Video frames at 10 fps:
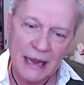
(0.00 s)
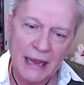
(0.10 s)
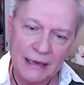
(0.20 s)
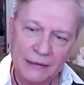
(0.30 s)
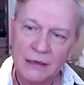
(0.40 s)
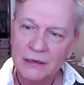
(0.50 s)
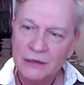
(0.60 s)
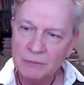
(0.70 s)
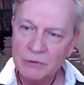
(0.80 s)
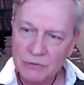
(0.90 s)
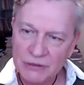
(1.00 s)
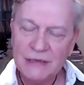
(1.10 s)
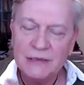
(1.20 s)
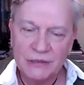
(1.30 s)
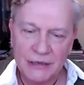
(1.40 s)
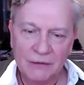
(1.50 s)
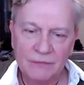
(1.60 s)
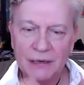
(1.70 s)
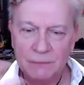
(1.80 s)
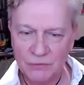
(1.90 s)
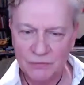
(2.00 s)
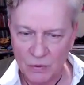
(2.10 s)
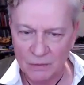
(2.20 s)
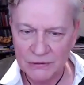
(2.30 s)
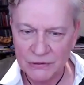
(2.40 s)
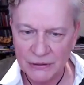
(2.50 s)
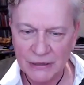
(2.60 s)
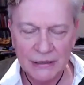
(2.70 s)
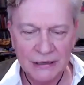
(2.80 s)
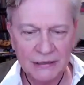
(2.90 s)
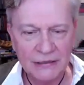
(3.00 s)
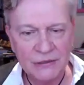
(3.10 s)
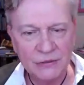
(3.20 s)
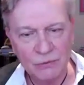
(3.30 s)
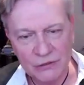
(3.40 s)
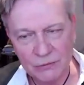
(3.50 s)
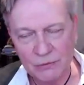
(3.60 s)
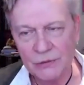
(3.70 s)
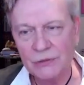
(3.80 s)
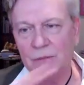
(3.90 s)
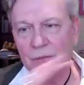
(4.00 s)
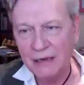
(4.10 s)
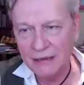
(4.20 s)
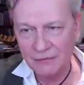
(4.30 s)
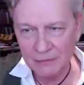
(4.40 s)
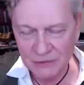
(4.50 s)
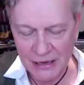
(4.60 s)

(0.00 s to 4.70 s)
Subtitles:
at community, self, and performance in these rituals, many of them